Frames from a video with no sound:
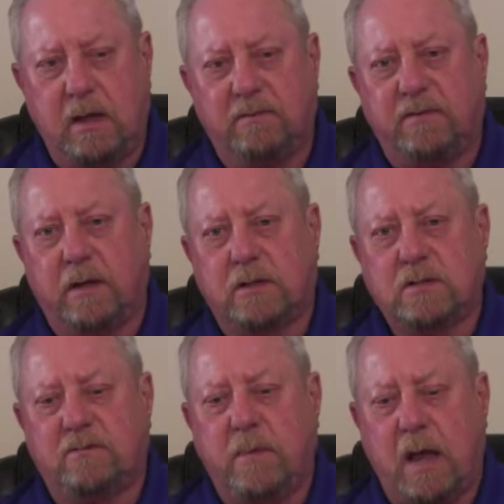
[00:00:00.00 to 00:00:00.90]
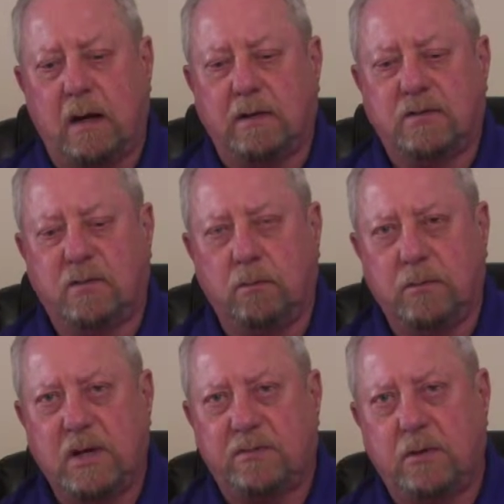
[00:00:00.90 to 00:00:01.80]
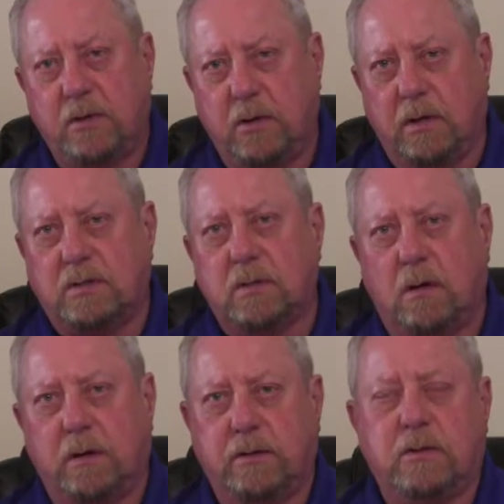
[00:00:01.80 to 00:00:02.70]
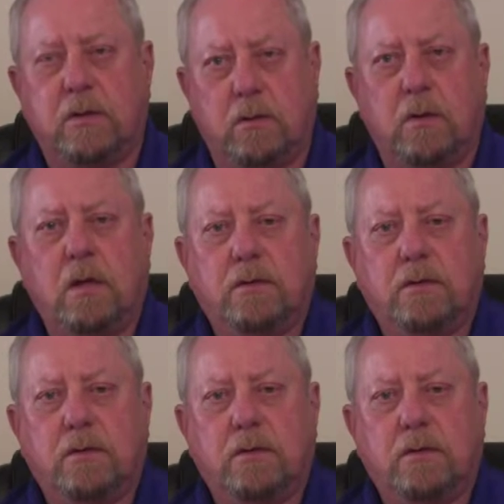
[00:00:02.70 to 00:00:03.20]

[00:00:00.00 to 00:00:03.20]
influx of pilots from different units all into